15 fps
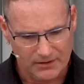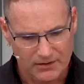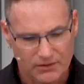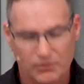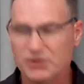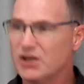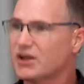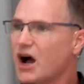
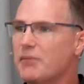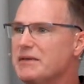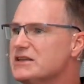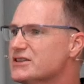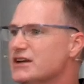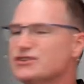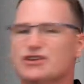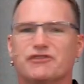When you come, he
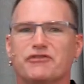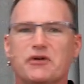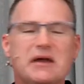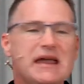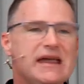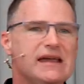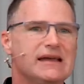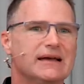sets you
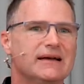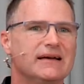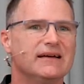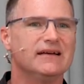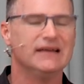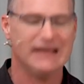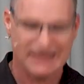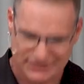free.
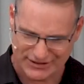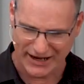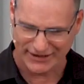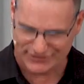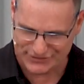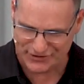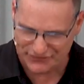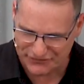He
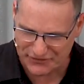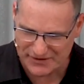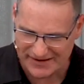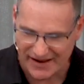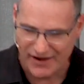sets you free,